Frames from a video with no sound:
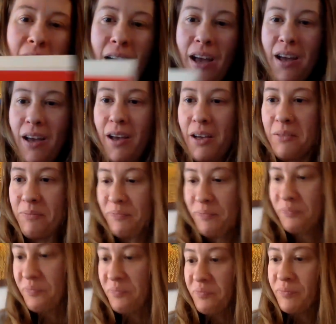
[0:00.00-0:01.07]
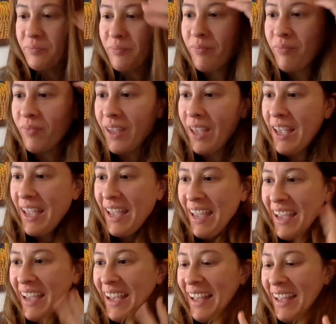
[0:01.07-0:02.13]
Um,
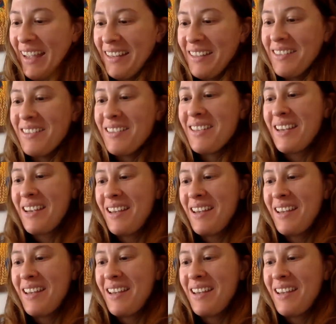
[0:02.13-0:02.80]
and